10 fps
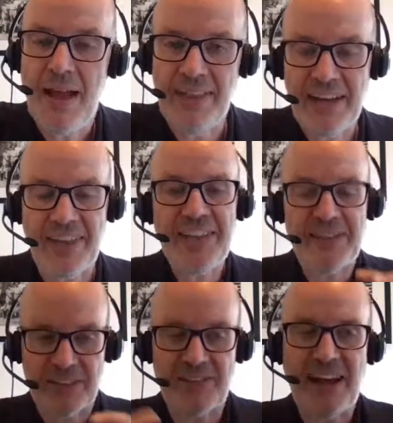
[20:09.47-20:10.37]
I think
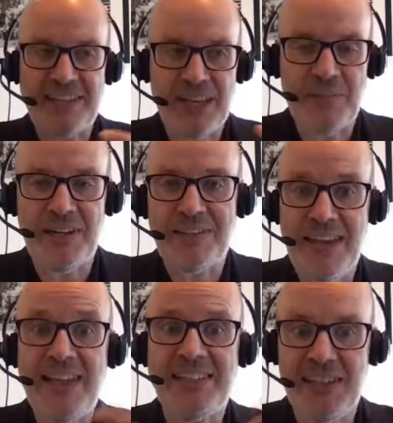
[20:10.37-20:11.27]
the vaccine companies are
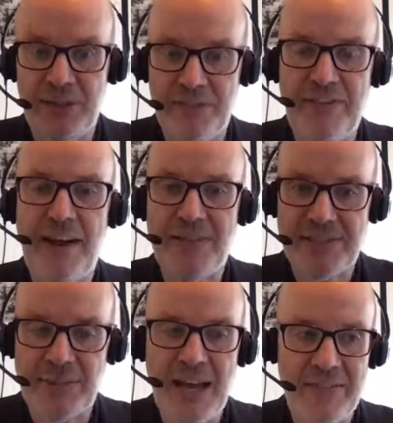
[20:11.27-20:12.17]
testing on the
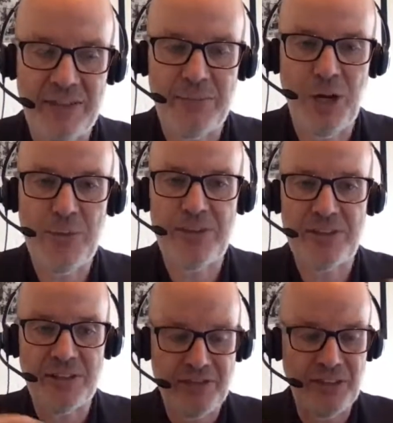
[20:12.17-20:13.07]
variants that we have at the moment.
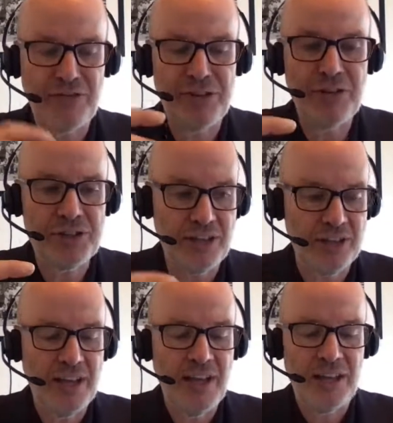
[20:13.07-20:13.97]
So for the
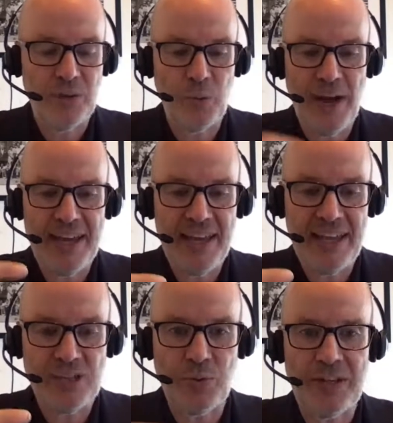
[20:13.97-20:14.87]
future, the
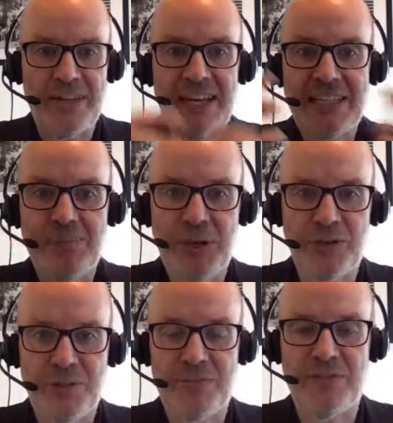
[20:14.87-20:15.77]
way is we need to
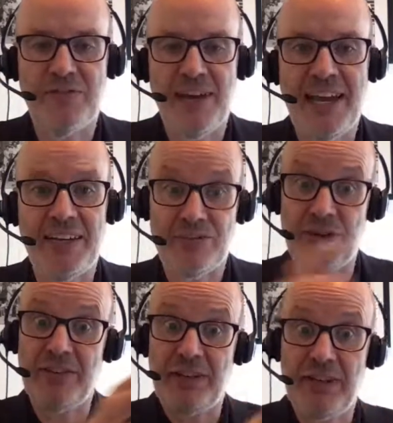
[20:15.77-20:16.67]
build some surveillance,
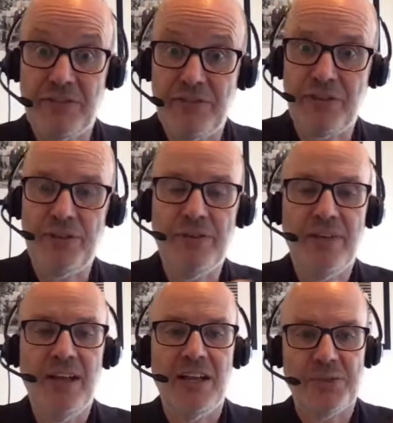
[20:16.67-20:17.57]
rather than like flu,
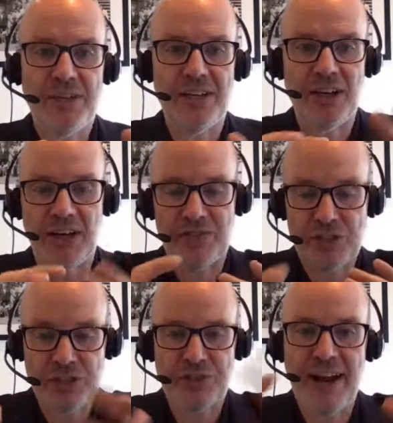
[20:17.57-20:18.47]
so we can kind of
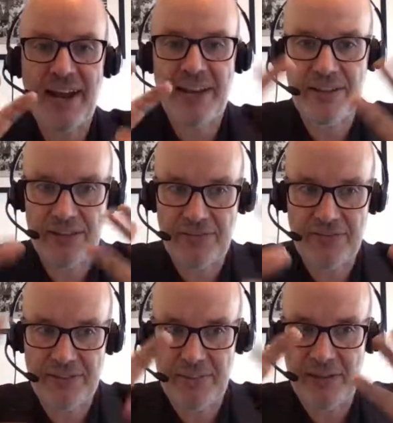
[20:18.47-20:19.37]
track the
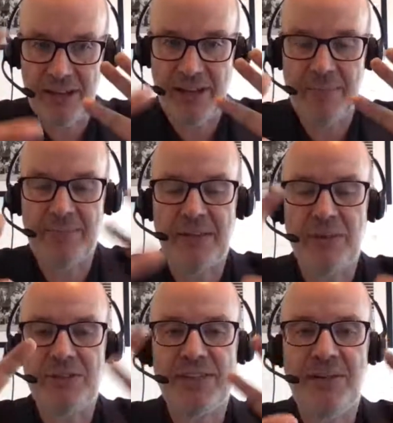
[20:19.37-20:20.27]

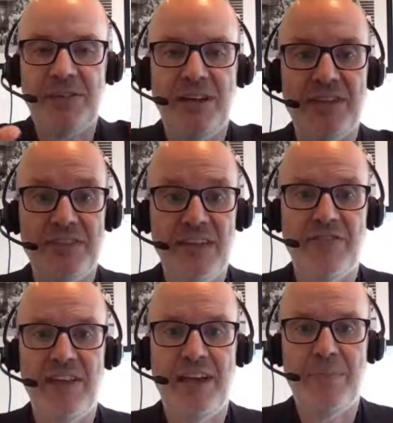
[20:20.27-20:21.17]
immune escape mutations
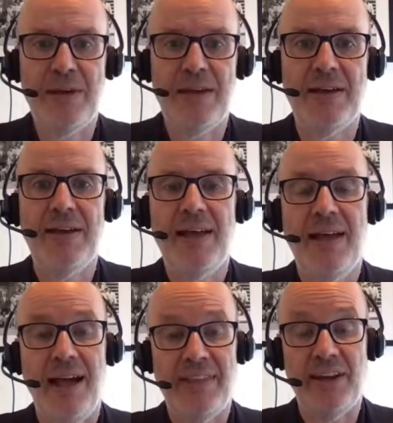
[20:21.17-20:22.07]
if they appear,
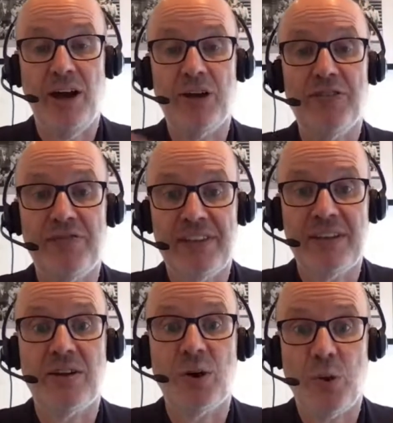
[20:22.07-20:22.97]
and then
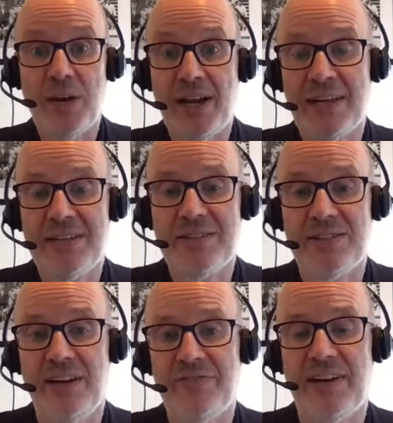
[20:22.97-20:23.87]
hopefully quickly
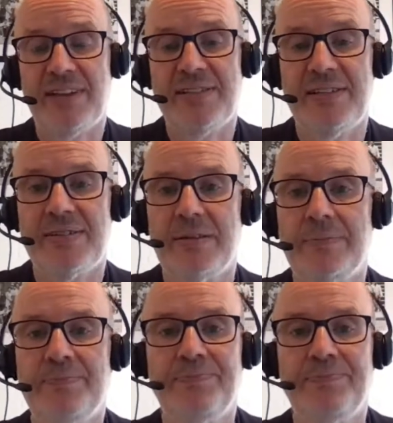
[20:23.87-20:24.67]
design vaccines.